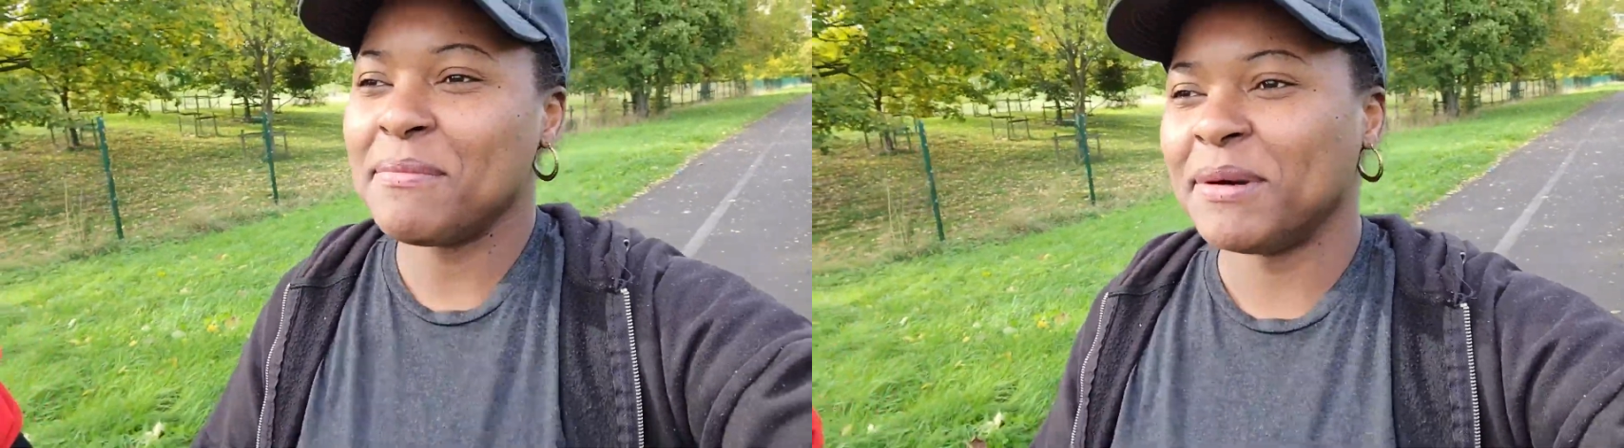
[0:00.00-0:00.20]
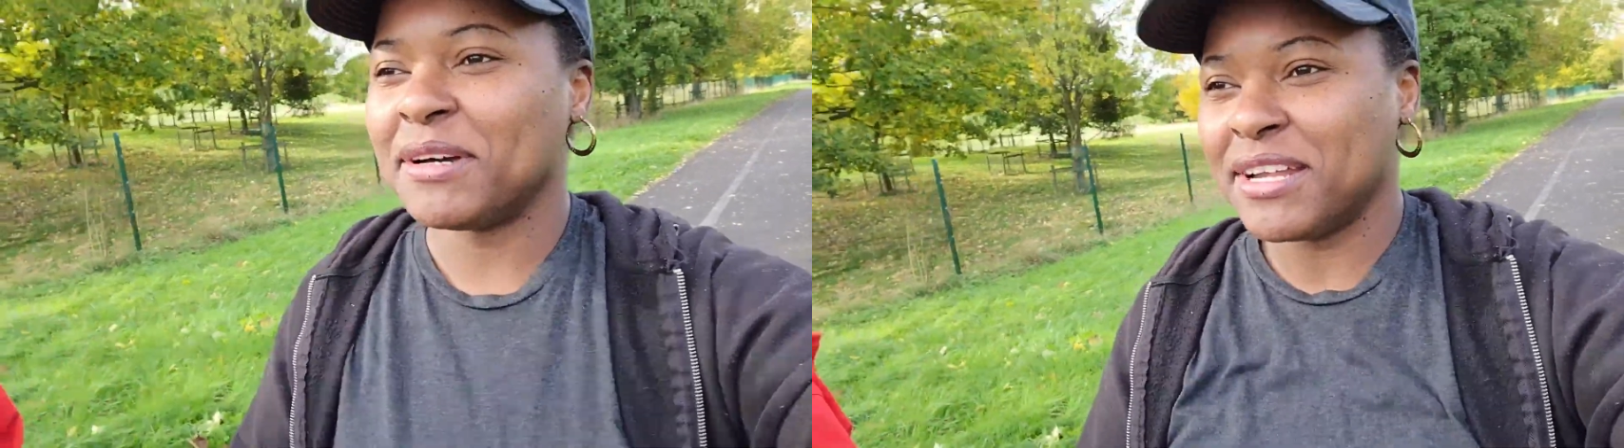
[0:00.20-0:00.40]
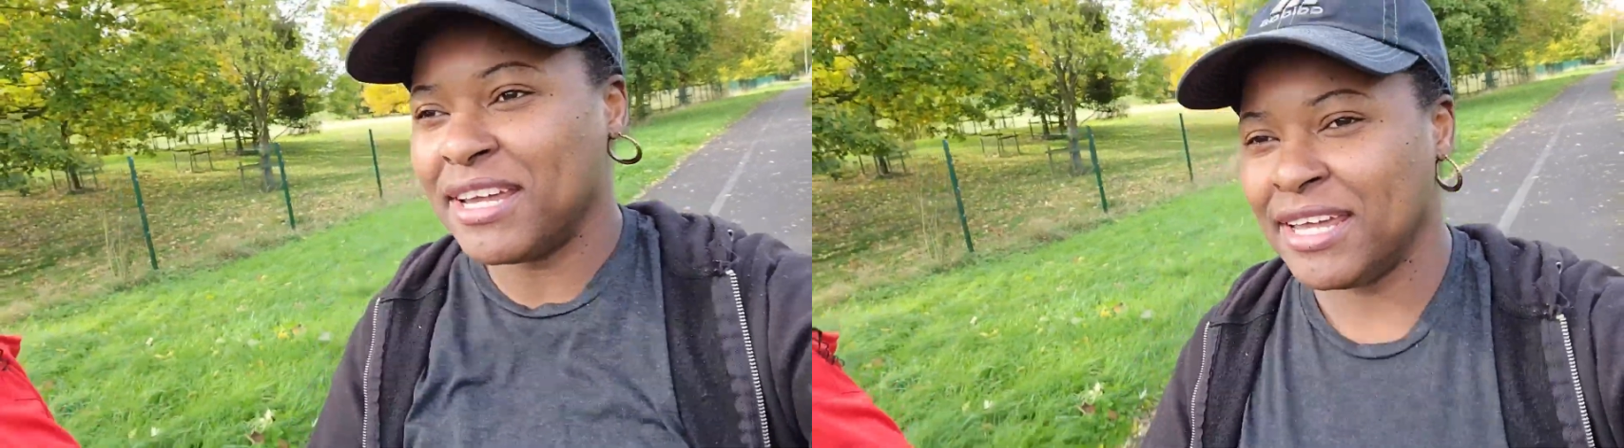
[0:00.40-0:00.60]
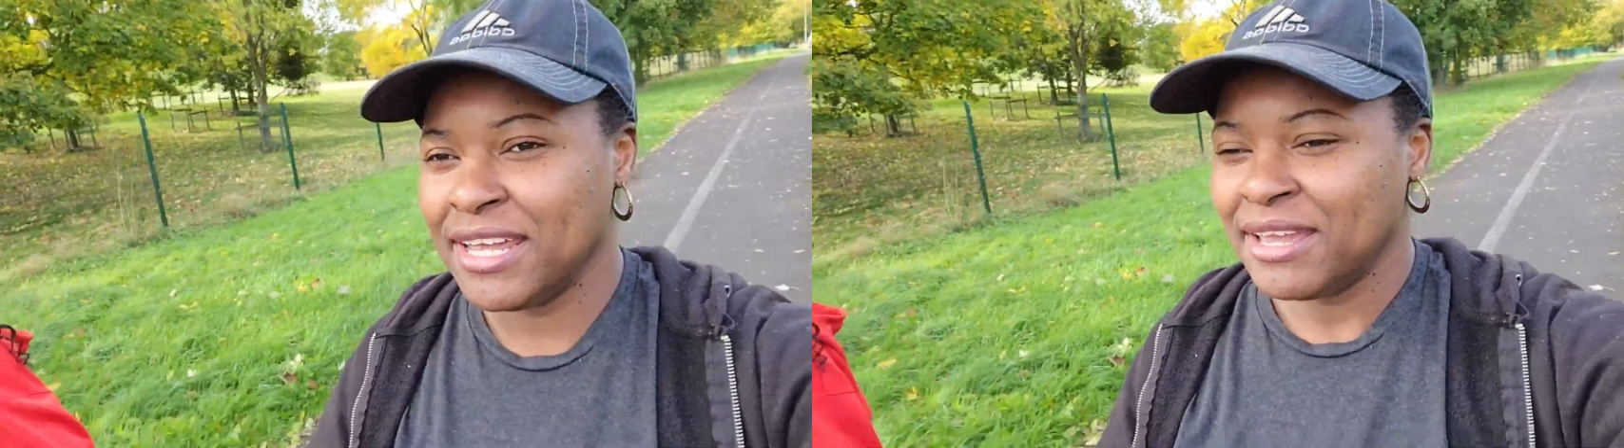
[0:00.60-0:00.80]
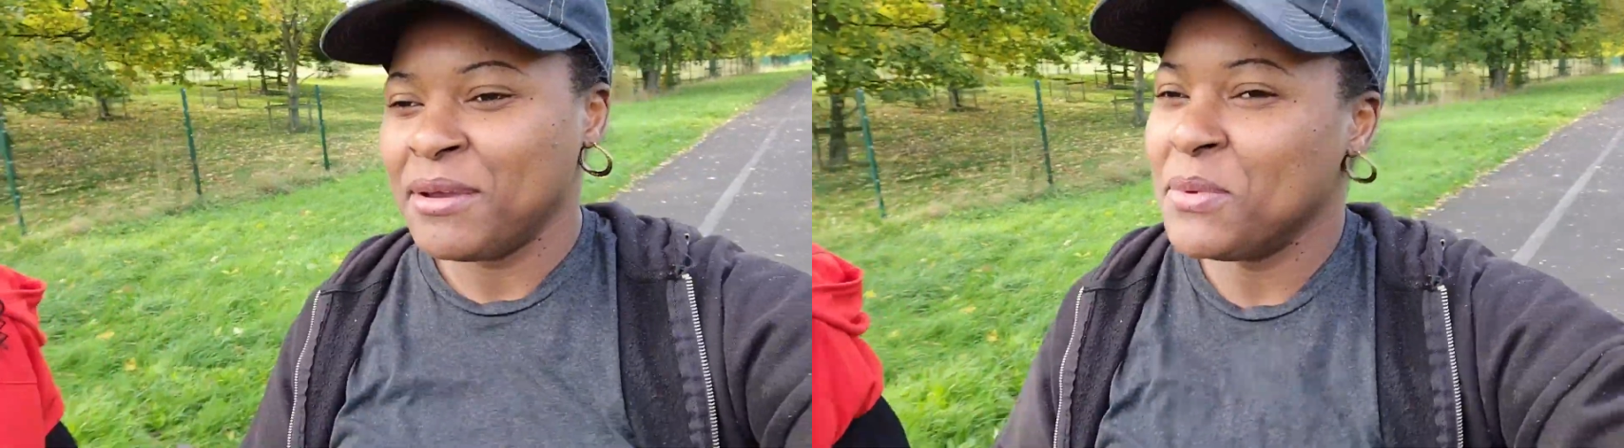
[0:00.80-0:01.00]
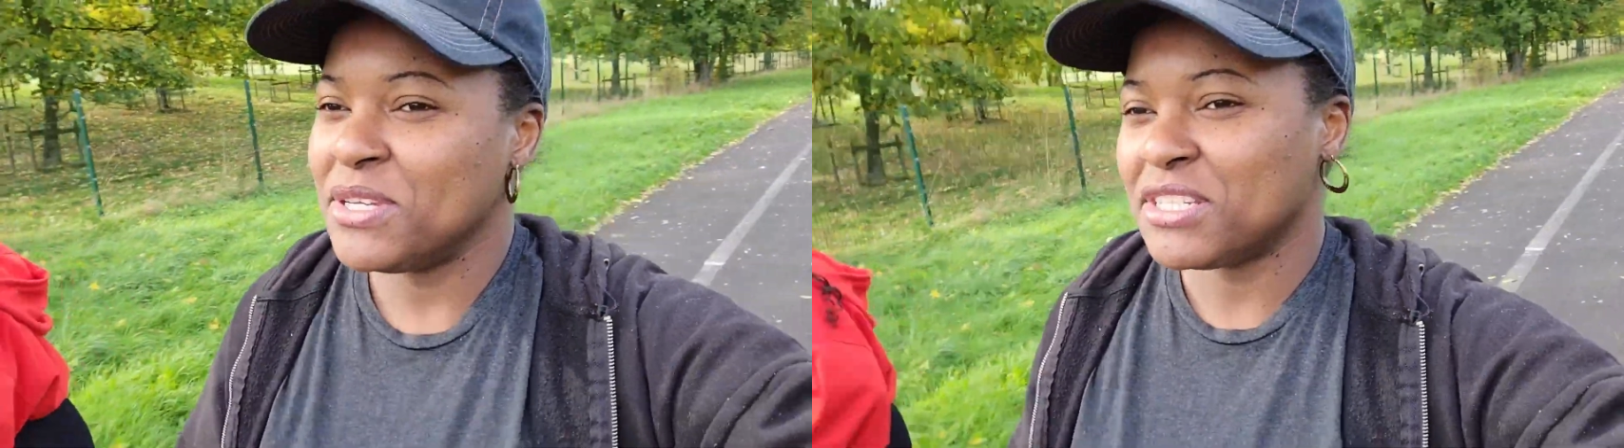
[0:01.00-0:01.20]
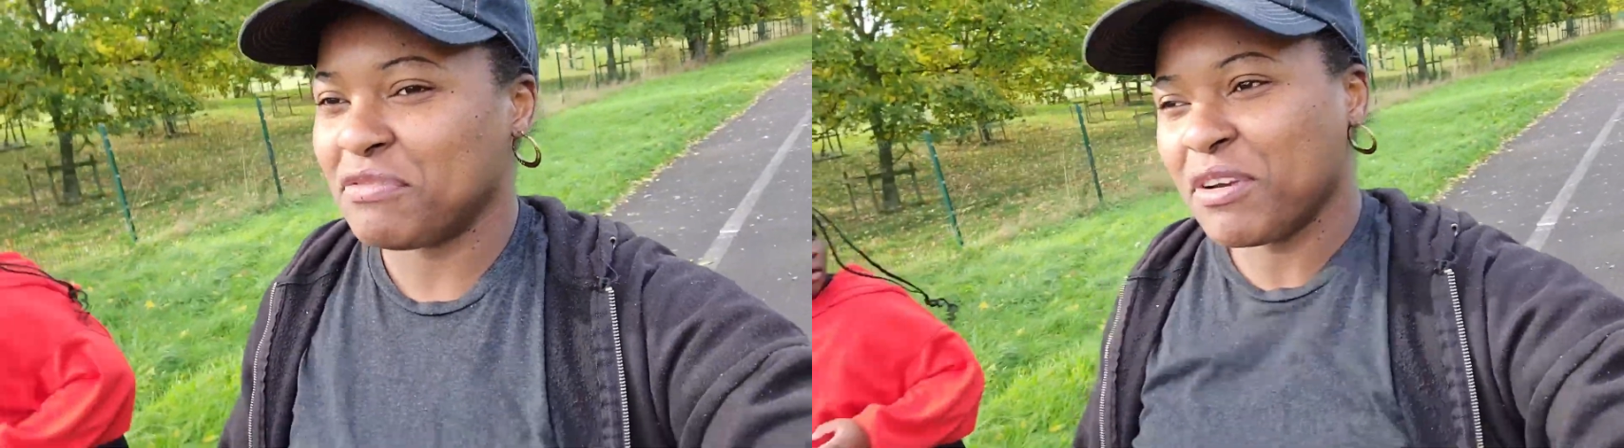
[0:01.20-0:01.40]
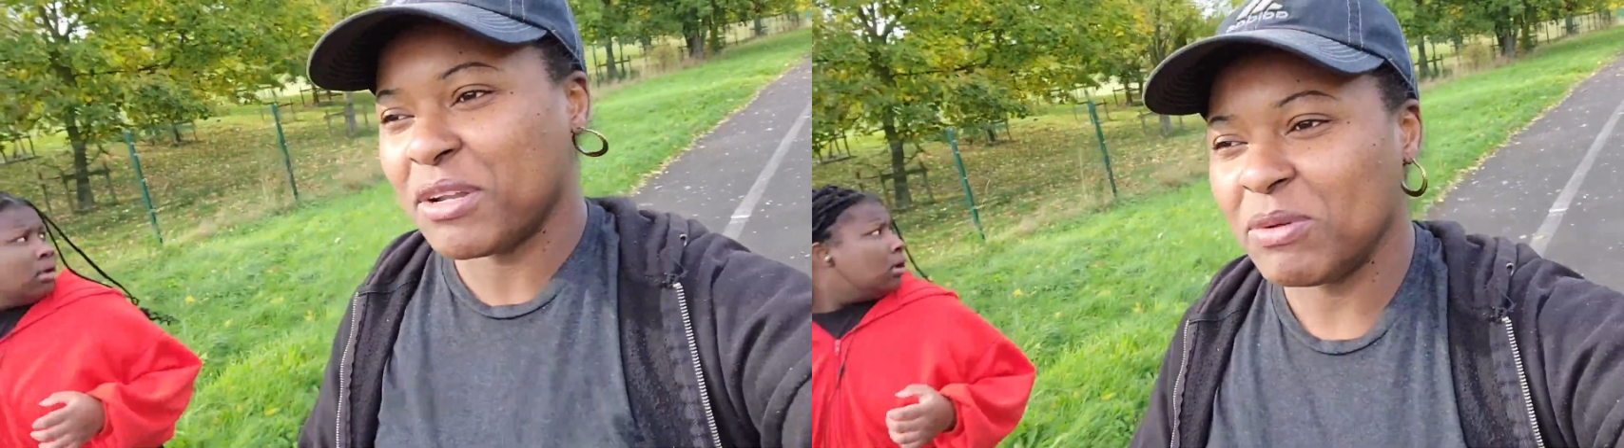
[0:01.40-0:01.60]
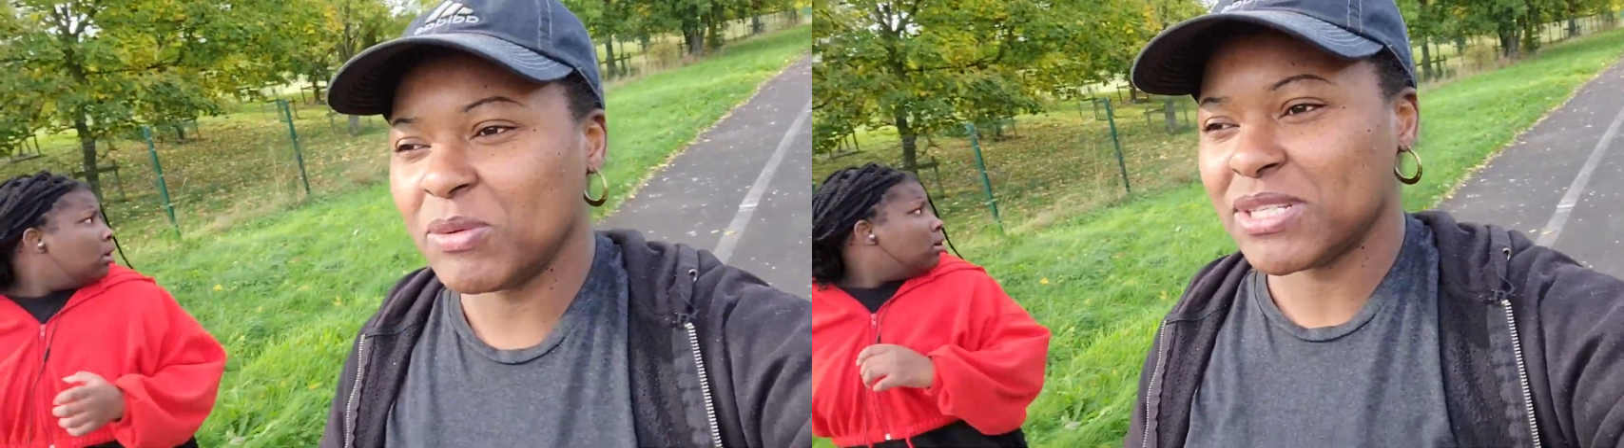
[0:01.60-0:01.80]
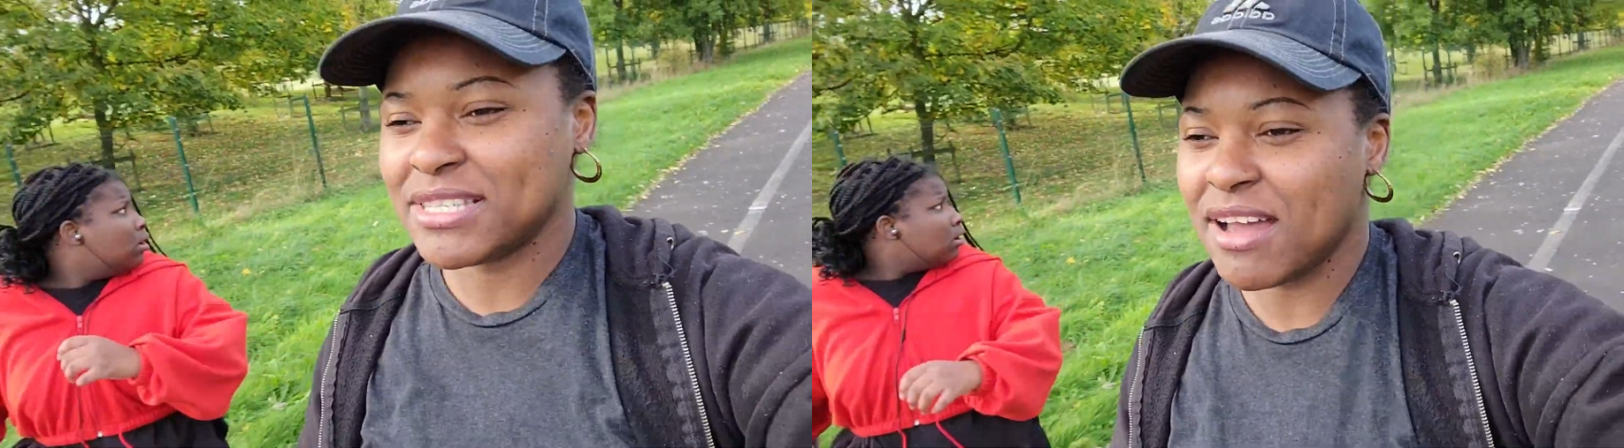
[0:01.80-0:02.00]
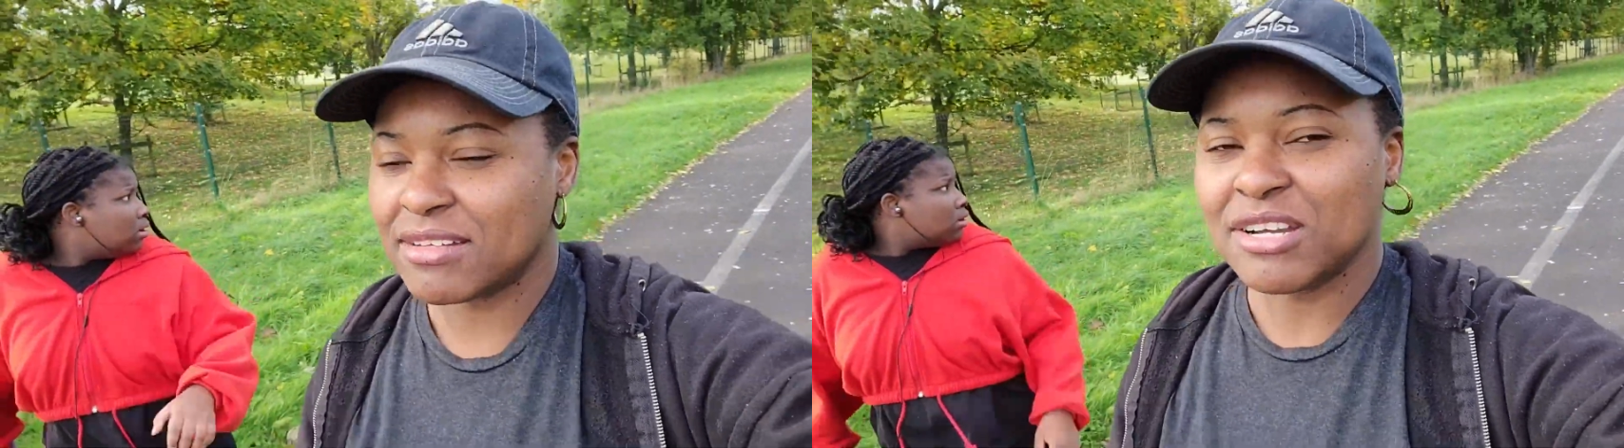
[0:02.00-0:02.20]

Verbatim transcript: But we just figured we will start